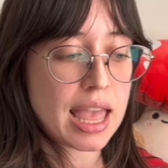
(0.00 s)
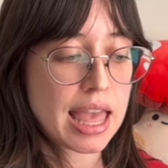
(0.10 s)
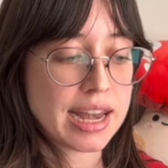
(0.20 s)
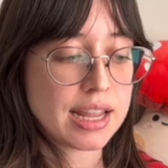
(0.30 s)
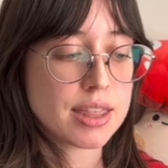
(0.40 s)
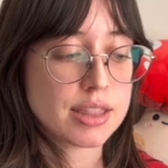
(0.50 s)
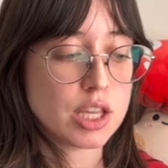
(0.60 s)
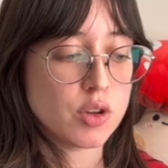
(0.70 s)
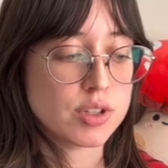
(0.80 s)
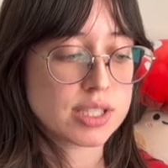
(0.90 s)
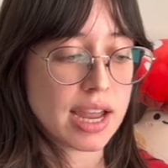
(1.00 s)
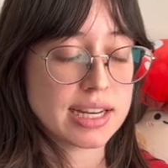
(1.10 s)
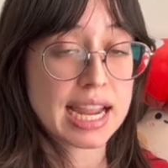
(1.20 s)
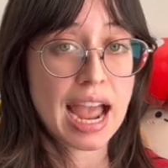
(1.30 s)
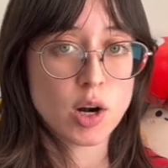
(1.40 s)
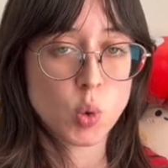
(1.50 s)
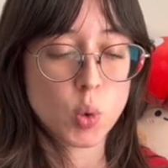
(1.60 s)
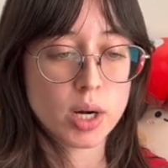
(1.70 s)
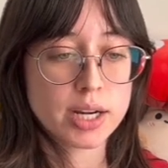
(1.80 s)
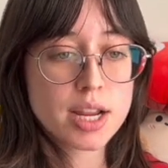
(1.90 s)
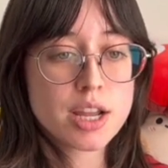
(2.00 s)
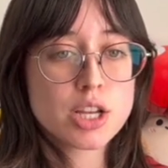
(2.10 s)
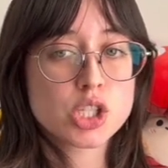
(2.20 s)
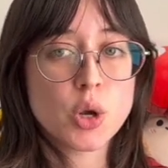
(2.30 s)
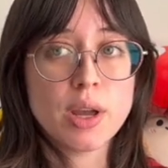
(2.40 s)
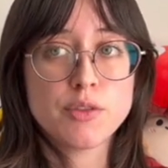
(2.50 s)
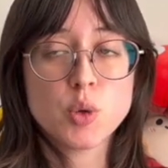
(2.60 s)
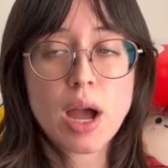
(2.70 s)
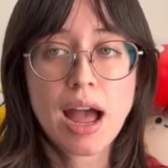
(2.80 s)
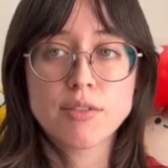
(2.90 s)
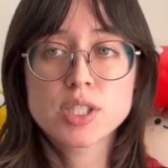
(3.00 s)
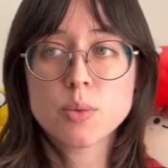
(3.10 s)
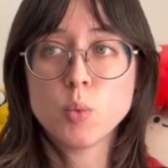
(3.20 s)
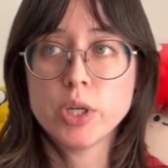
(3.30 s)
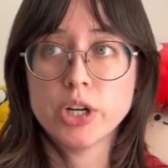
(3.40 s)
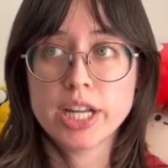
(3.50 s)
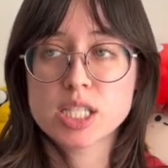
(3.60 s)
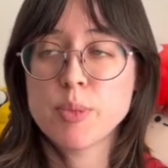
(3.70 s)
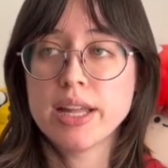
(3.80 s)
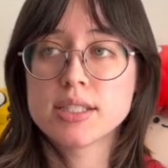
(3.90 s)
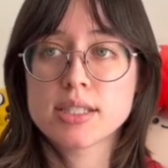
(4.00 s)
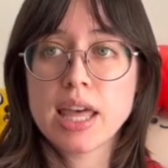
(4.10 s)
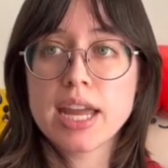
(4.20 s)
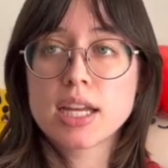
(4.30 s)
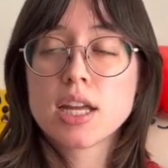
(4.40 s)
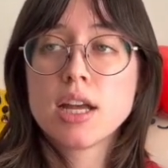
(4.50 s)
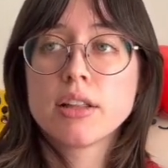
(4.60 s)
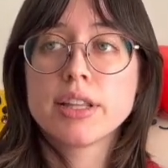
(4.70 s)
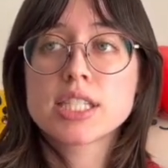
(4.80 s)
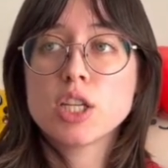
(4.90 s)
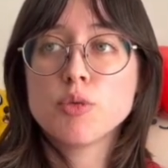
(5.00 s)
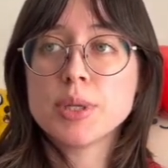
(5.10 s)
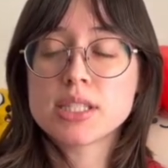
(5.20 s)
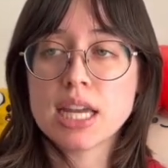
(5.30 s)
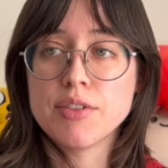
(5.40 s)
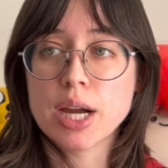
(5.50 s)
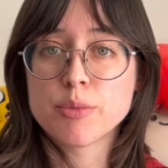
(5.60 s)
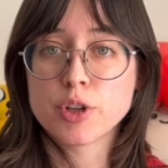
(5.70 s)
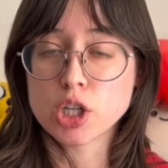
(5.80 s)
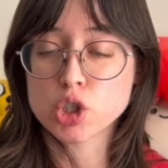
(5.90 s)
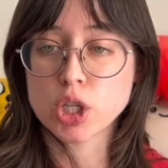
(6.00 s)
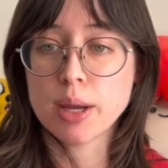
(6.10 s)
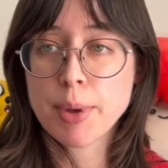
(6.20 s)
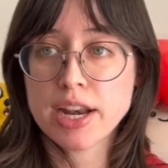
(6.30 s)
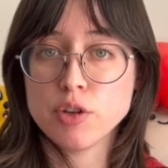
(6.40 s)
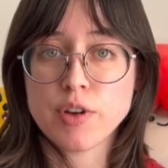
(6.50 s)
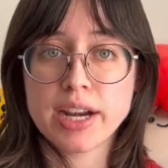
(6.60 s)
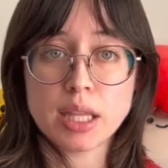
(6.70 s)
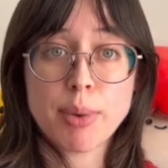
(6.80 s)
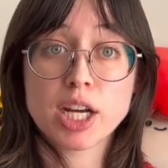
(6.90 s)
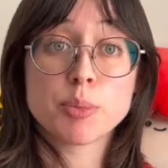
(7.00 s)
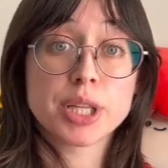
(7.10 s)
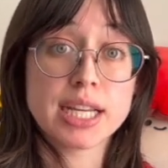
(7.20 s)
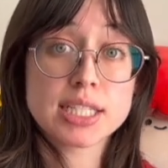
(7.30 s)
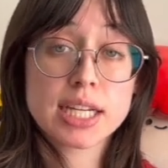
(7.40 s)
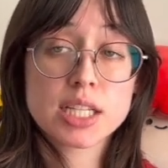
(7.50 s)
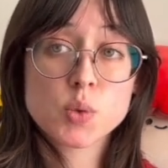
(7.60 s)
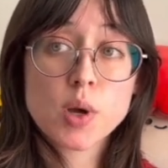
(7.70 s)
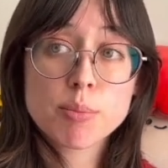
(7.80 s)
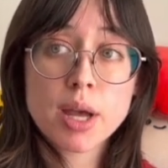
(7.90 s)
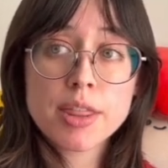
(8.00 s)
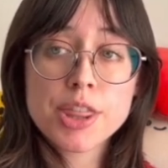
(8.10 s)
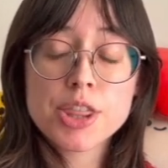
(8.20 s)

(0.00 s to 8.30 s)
anything that you've assigned a category. So if you have some weird expense, like let's say you've been saving up for a trip and you finally buy your plane tickets one month,